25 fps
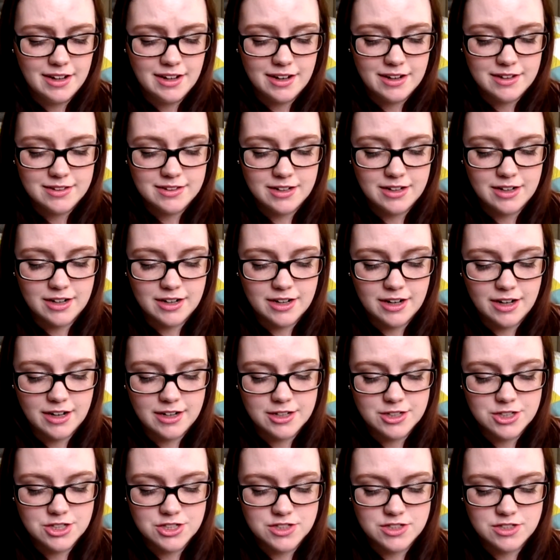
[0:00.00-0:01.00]
And then I
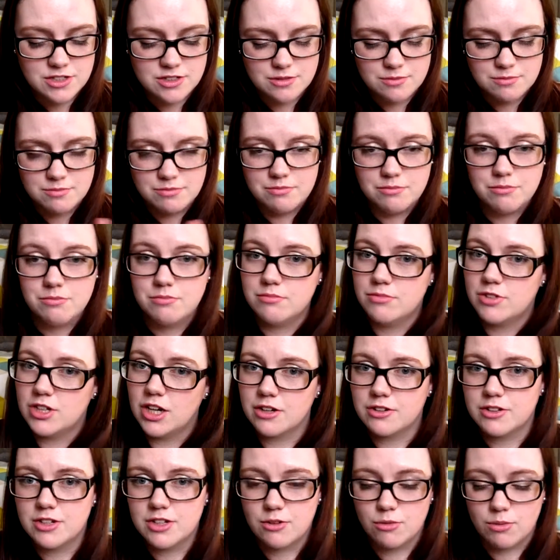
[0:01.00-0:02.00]
kind of just
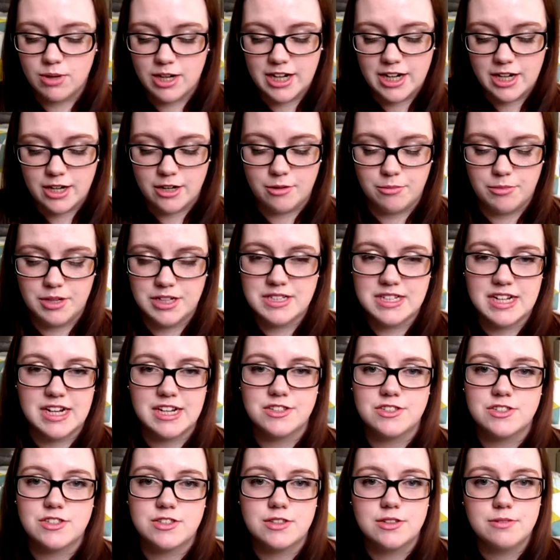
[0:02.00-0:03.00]
tucked it away on my
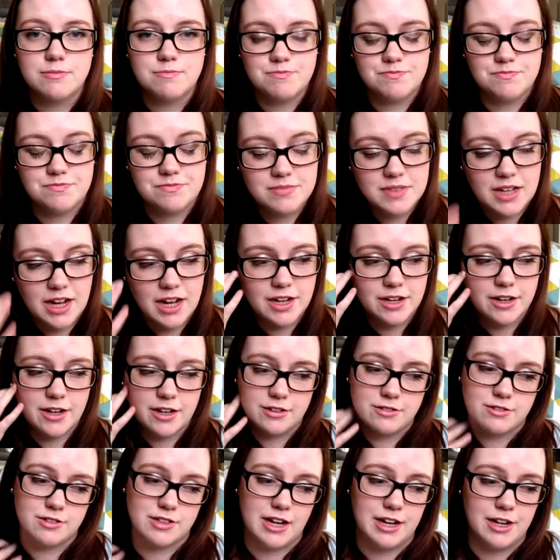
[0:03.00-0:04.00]
desk. I
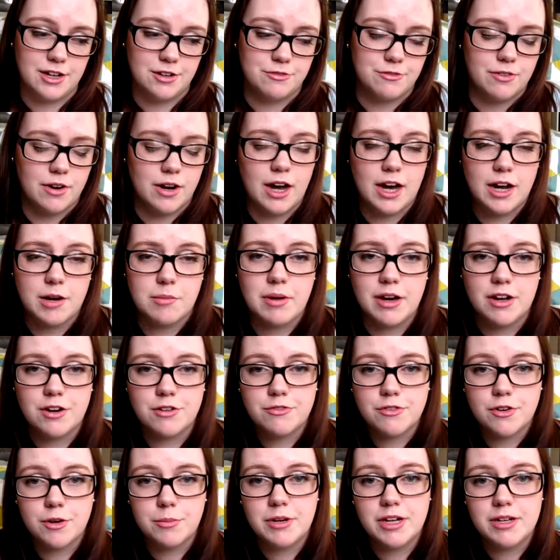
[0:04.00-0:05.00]
kind of forgot about it
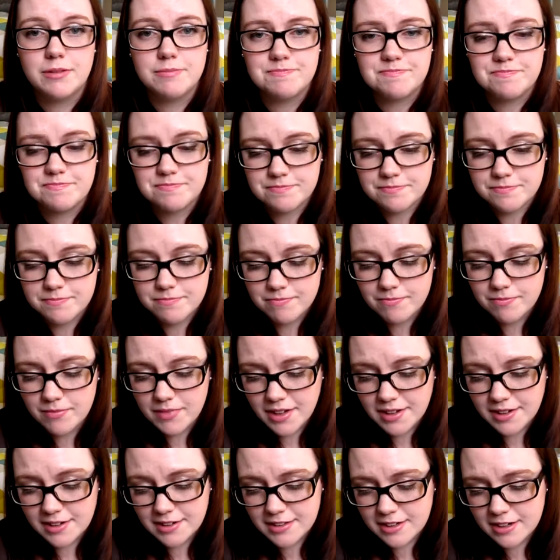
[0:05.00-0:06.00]
for a bit.
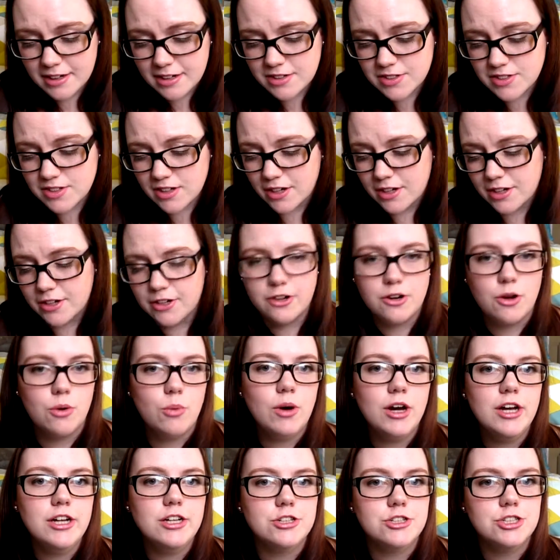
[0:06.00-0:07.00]
And then I decided, you know
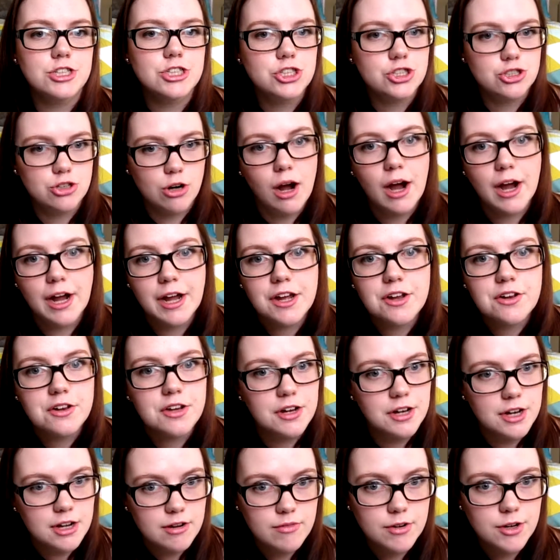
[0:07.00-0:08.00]
what, just try it.
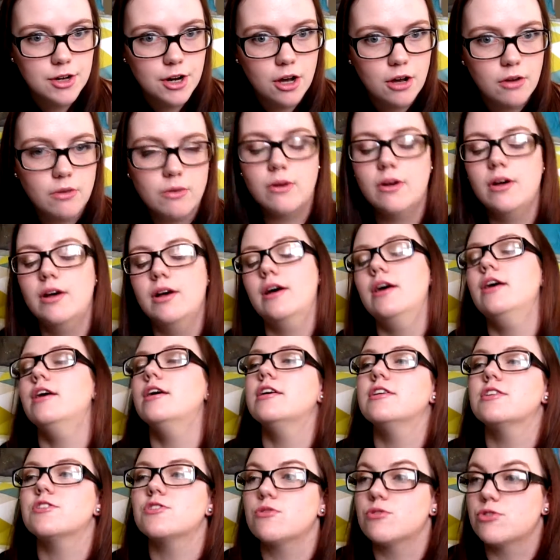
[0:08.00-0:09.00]
You never know.
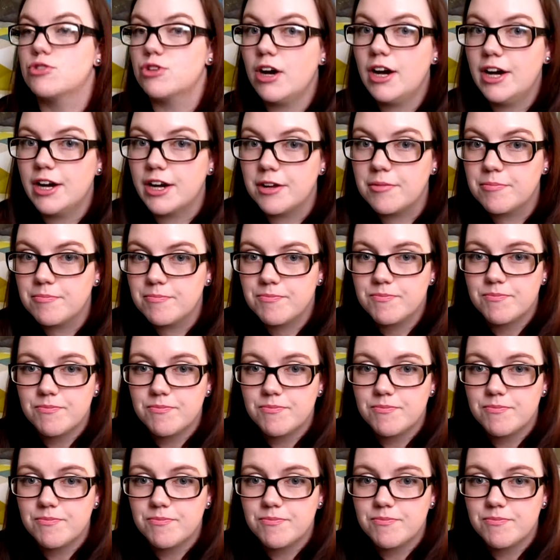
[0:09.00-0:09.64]
So I tried it.